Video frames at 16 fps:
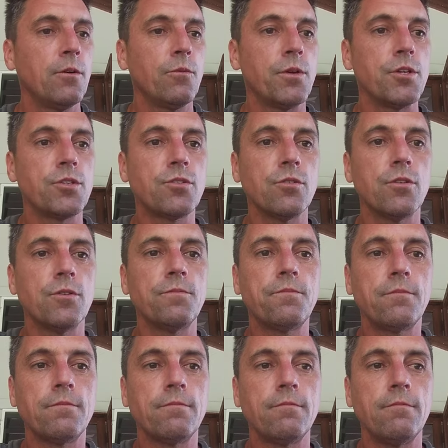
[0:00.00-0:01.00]
We used to
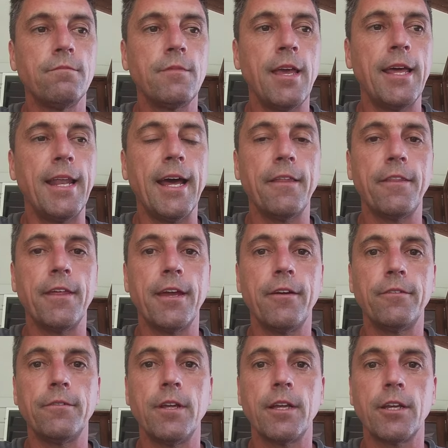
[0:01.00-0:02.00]
head out there
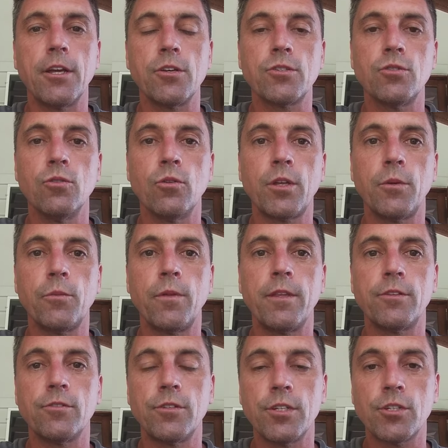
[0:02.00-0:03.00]
and go snorkeling with
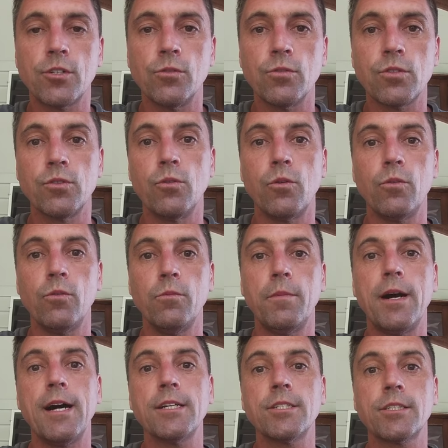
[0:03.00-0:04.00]
a traditional snorkel
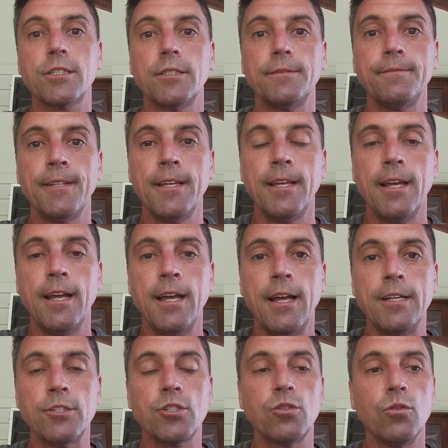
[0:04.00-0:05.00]
mask
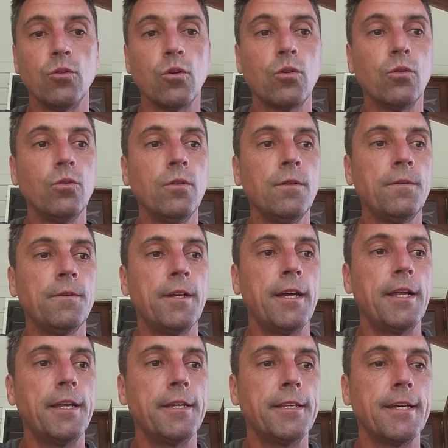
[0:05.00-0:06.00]
and snorkel,
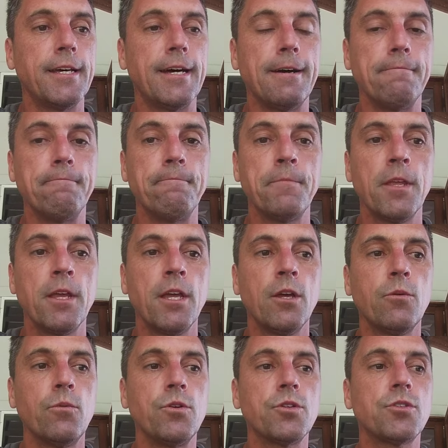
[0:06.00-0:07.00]
and
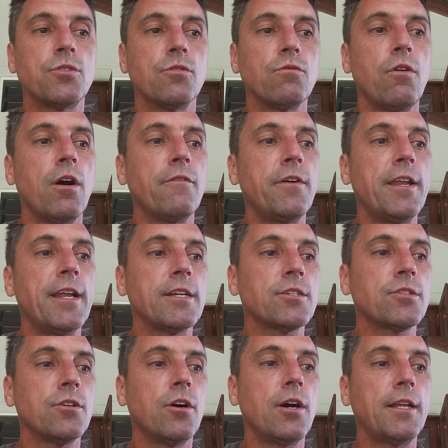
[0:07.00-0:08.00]
we used to arrive at our
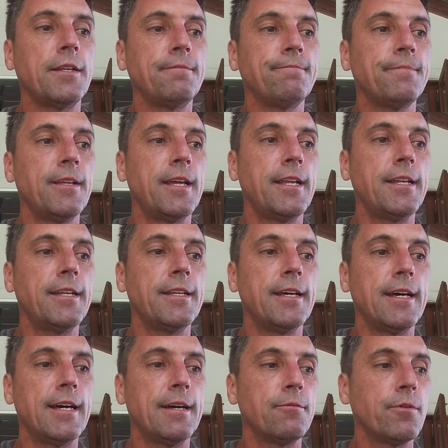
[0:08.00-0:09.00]
site, and
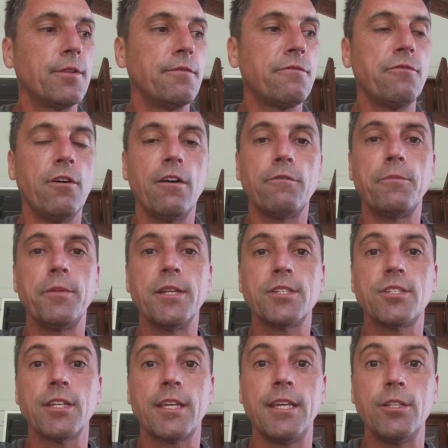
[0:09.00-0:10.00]
within 5
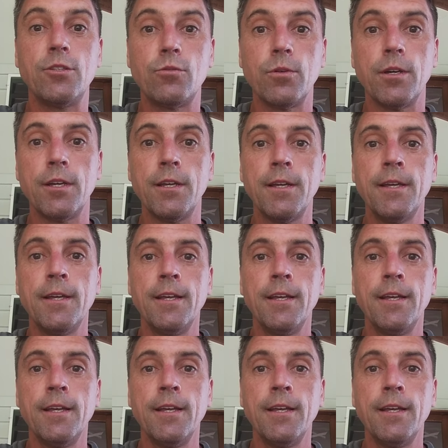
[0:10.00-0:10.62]
minutes the kids were